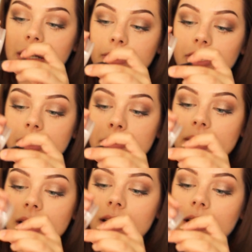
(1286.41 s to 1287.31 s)
I will just
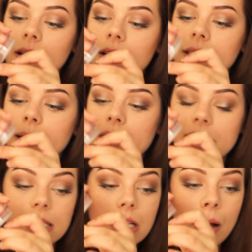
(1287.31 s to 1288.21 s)
be putting
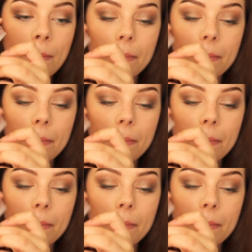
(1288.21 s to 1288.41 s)
some